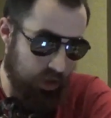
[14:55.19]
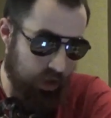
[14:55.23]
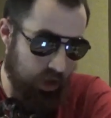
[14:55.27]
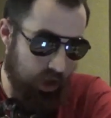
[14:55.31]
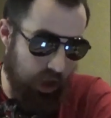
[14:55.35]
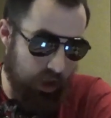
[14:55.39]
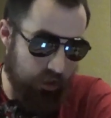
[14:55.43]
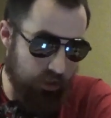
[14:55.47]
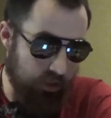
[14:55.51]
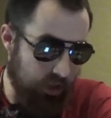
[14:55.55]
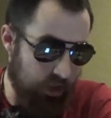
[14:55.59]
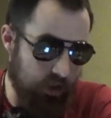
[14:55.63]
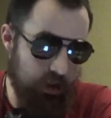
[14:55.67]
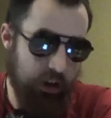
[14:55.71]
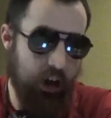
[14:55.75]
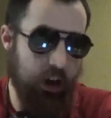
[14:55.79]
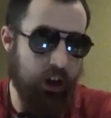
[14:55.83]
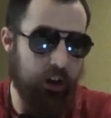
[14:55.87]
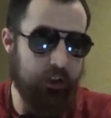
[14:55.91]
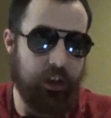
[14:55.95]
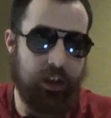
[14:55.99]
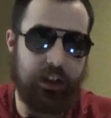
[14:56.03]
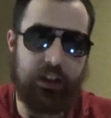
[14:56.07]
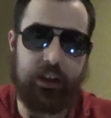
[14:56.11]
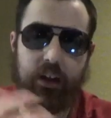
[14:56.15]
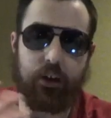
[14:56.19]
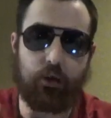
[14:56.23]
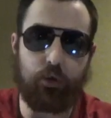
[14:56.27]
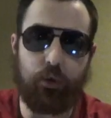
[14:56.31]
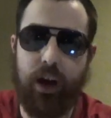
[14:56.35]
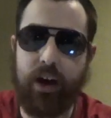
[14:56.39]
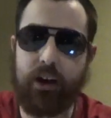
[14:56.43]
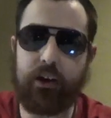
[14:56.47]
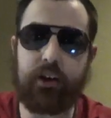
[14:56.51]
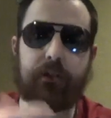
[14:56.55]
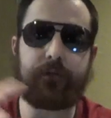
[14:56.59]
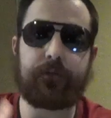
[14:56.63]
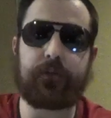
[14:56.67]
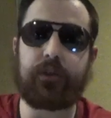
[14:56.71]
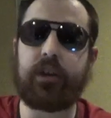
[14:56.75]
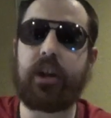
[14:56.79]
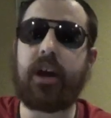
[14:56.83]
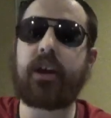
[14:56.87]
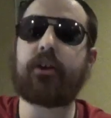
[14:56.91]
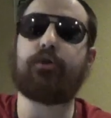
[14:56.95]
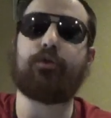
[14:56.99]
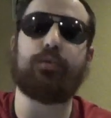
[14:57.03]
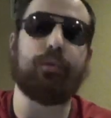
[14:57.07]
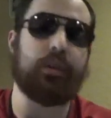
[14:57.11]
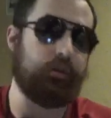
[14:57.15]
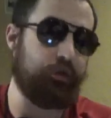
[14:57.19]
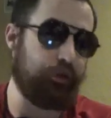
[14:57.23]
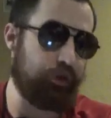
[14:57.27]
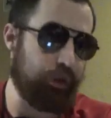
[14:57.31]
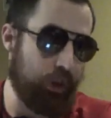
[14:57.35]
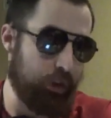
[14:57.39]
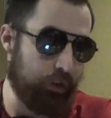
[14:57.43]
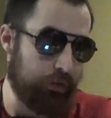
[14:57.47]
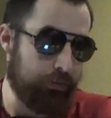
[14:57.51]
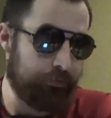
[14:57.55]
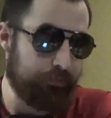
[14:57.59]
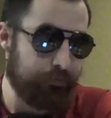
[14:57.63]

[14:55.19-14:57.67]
And then they did a roundup for next week's show.